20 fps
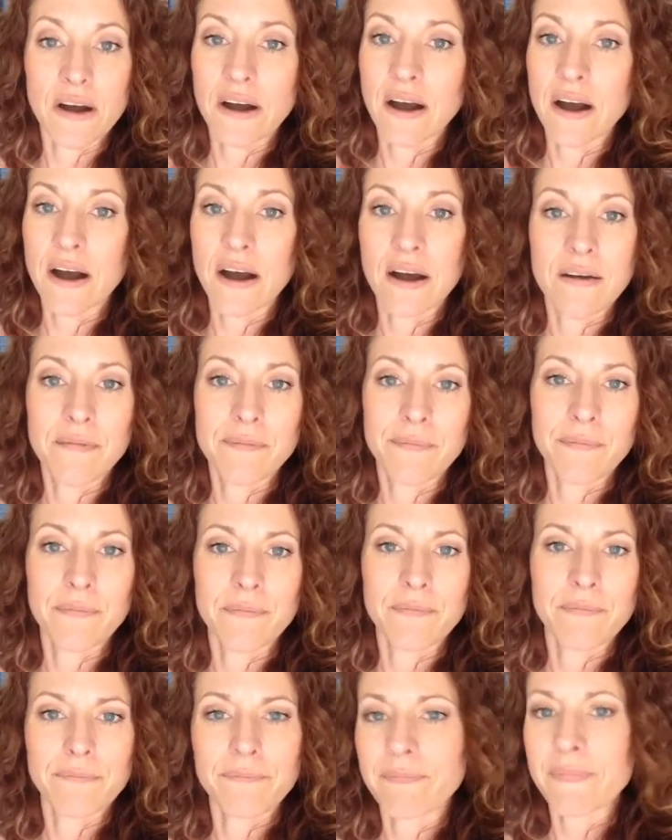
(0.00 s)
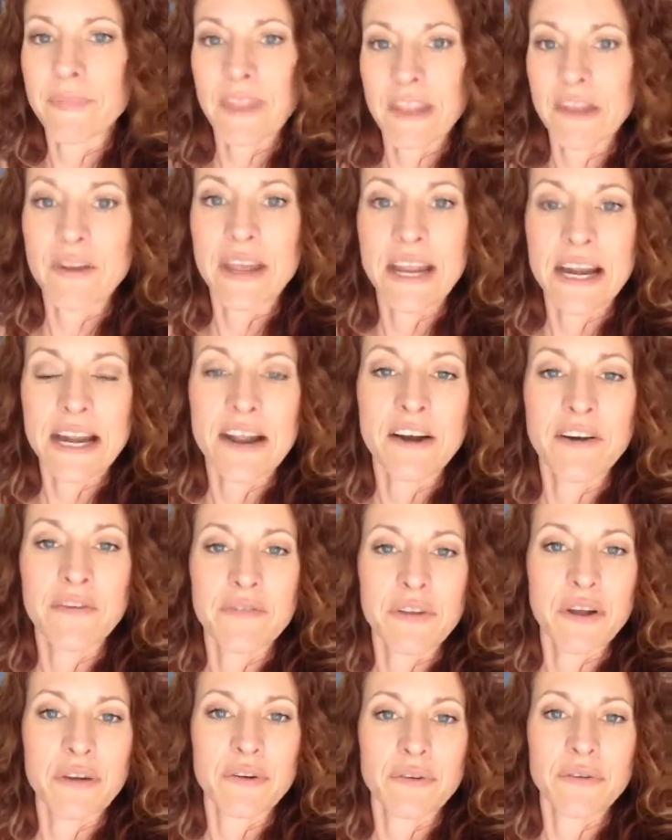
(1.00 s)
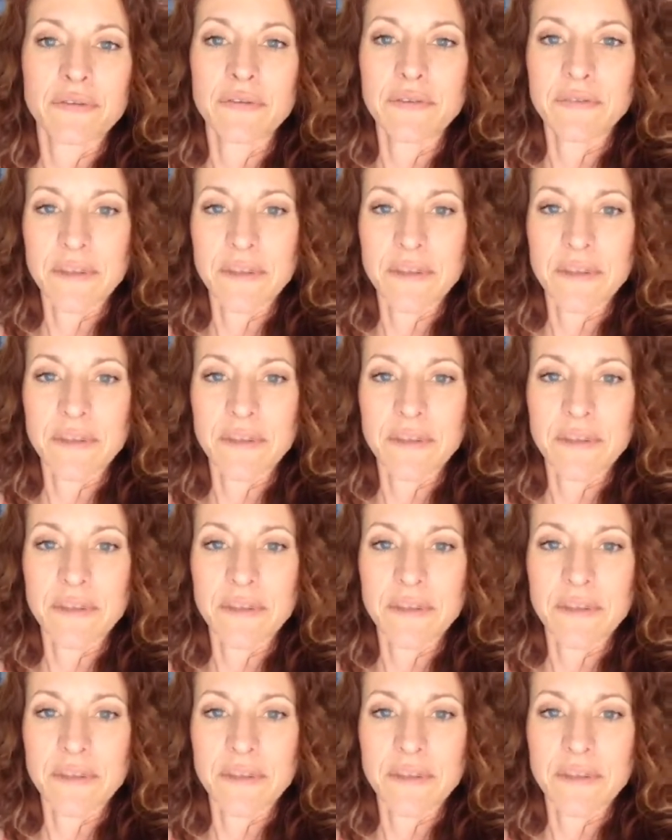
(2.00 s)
You get an interview